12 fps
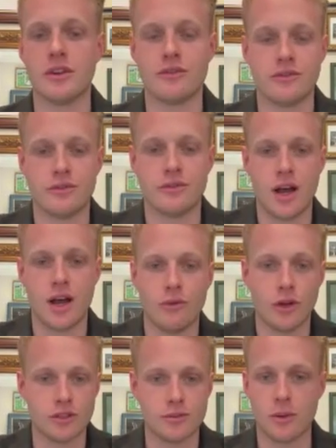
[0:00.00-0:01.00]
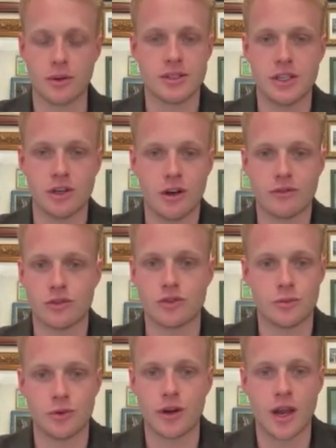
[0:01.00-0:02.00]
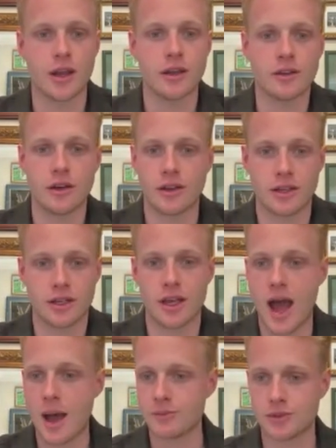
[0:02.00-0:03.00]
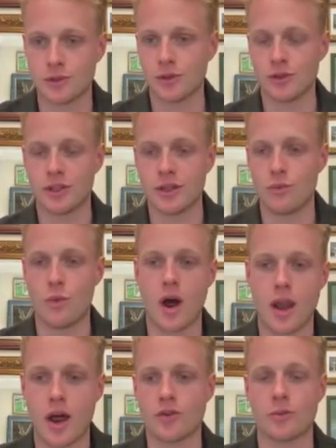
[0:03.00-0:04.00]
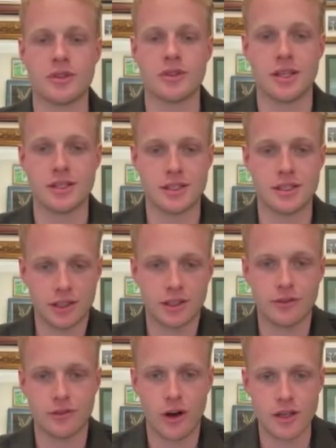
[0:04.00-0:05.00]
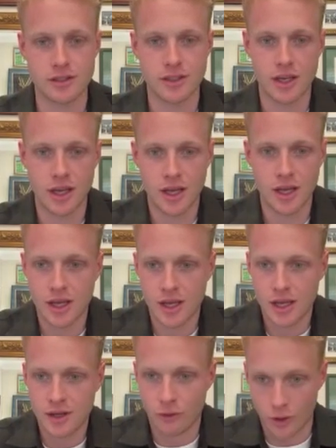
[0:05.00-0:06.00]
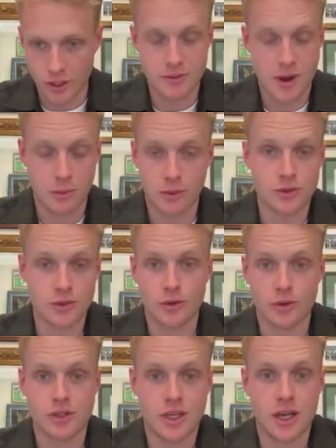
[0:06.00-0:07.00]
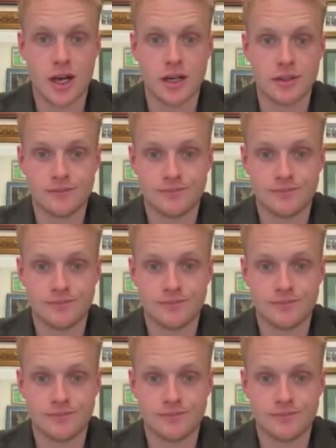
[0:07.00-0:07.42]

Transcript: If Voyage Bubble can tick off the Triple Crown, I think absolutely 100% solidifies Voyage Bubble as Horse of the Year.